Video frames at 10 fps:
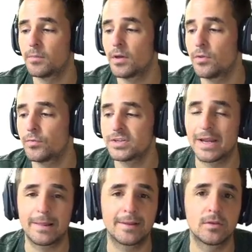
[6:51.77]
And the reason I
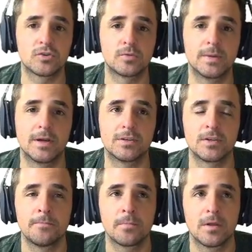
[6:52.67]
like those is because
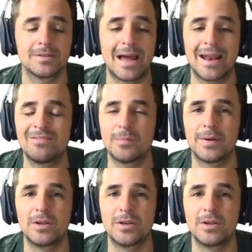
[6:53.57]
not everybody